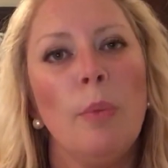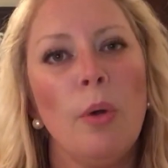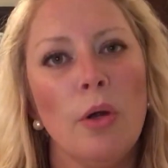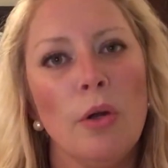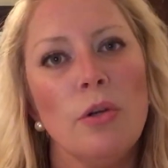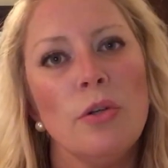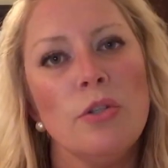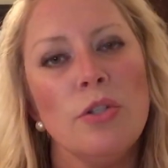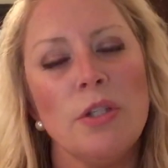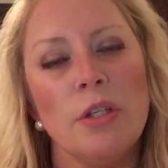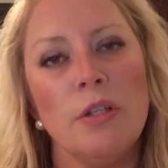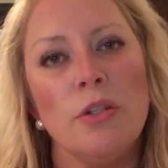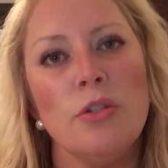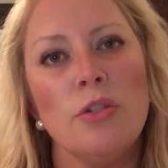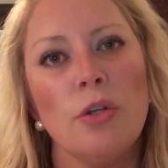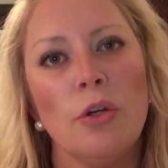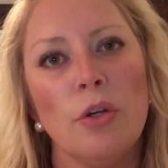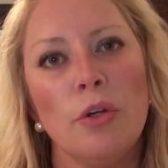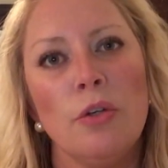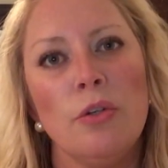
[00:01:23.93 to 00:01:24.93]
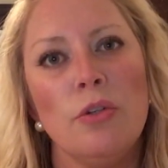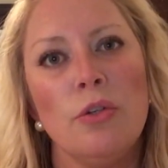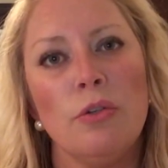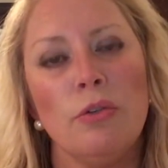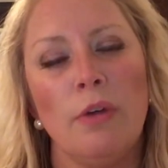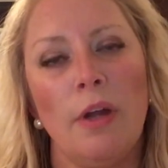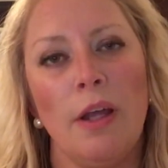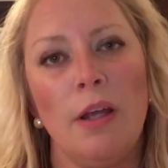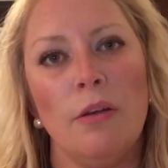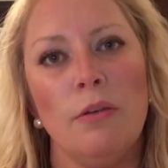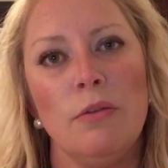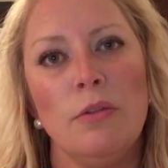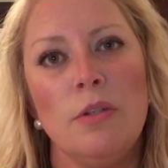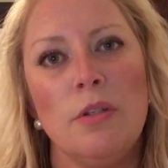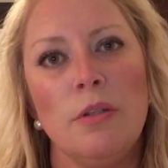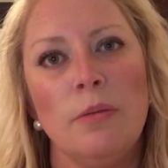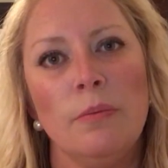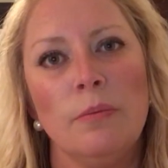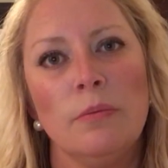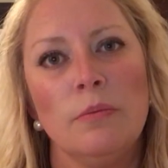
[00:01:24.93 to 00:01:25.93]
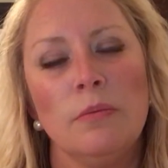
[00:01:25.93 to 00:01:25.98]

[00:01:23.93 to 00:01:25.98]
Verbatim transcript: person turned around